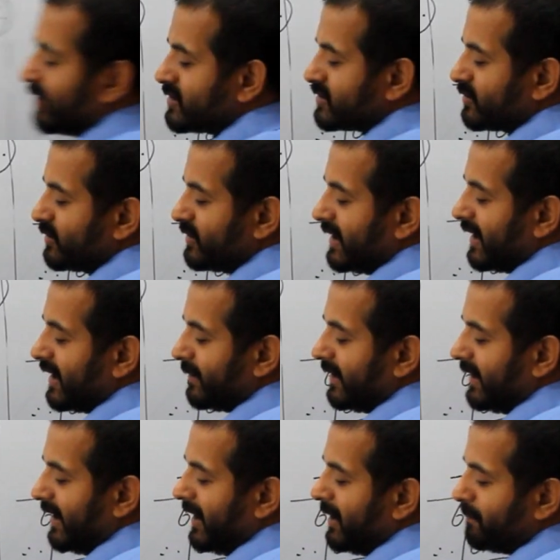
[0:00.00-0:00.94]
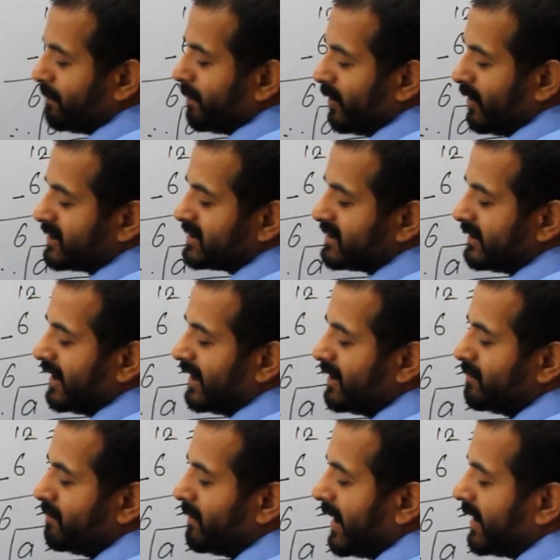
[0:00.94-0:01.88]
equals to Na plus
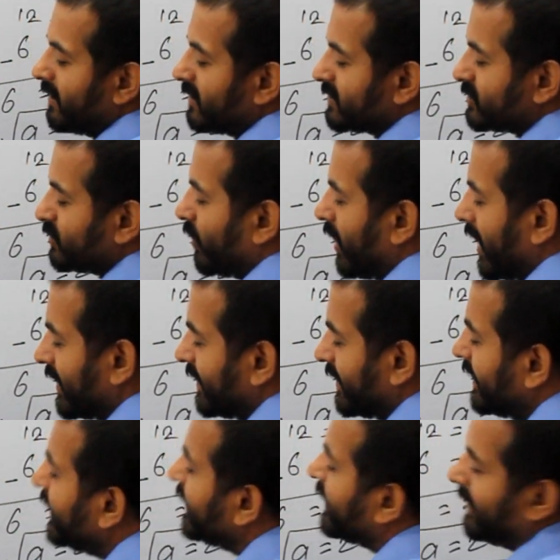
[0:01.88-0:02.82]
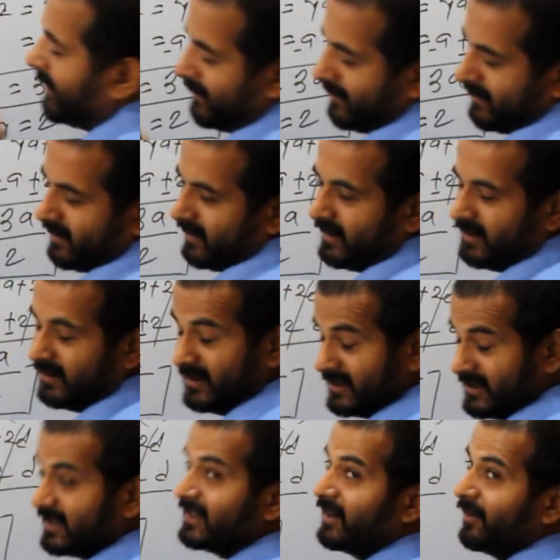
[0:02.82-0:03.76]
n minus 1D.
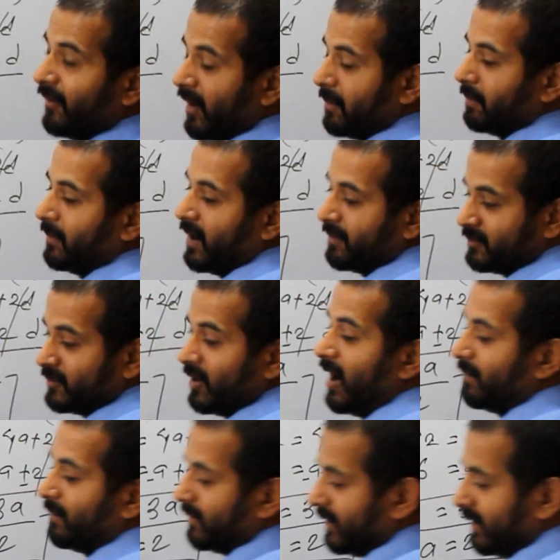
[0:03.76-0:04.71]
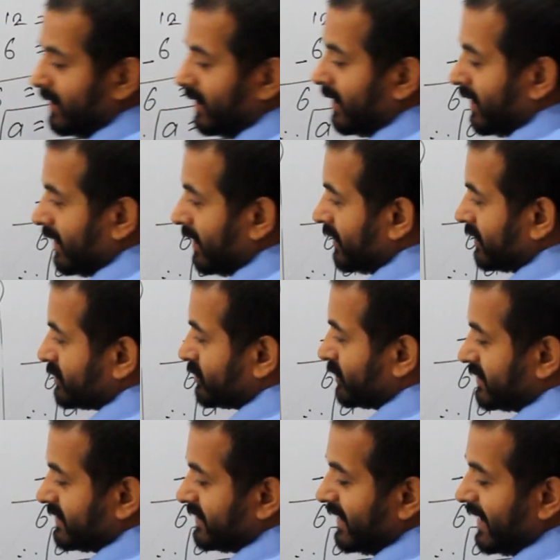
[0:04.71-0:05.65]
This is general form of term.
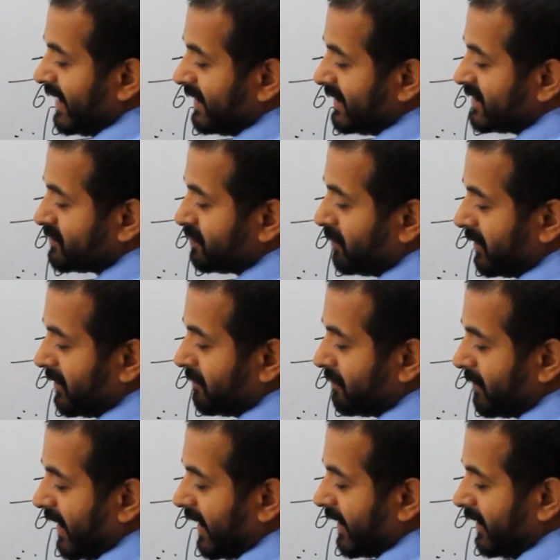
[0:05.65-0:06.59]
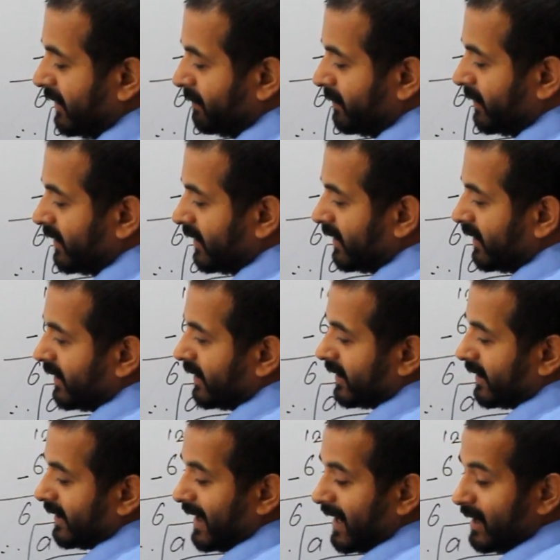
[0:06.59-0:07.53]
So T8 is 45,
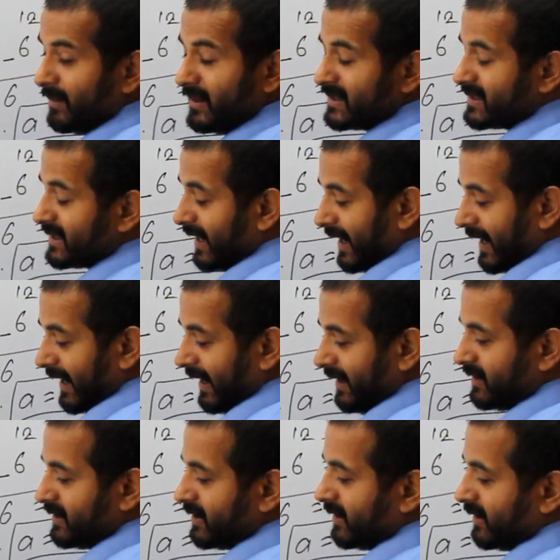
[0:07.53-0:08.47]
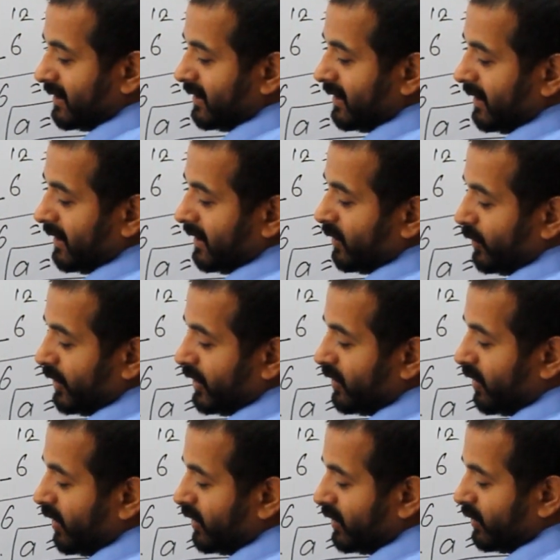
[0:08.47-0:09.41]
n means 8. We
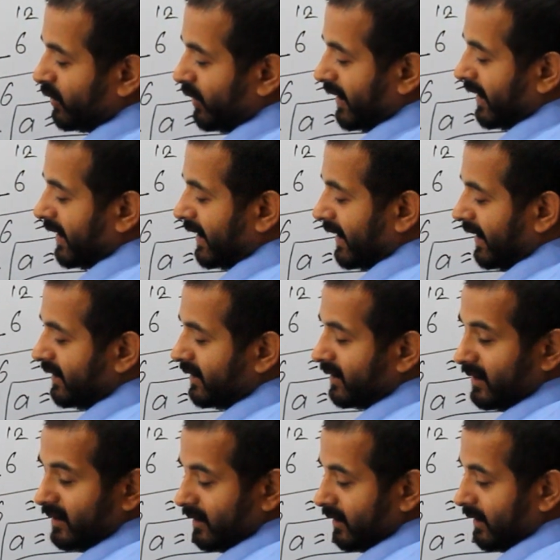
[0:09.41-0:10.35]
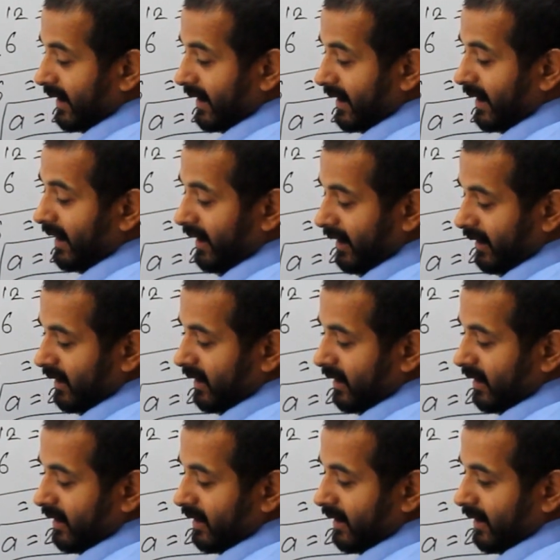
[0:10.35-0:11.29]
don't know
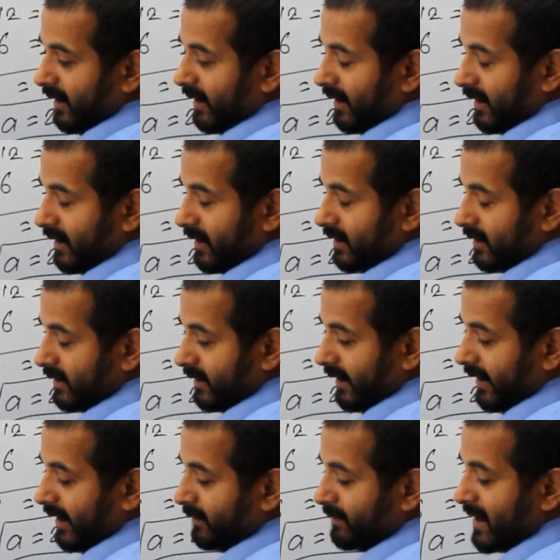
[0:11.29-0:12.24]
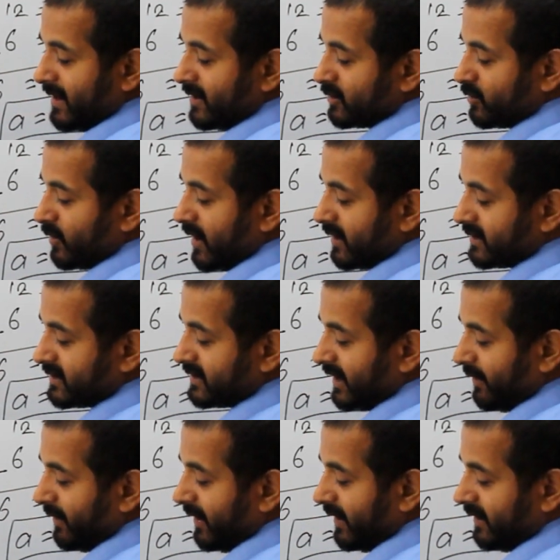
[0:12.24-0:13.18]
8 minus 1,
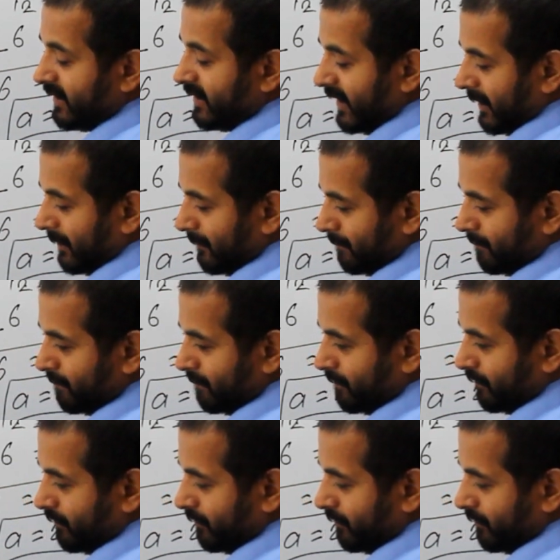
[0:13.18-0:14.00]
7D.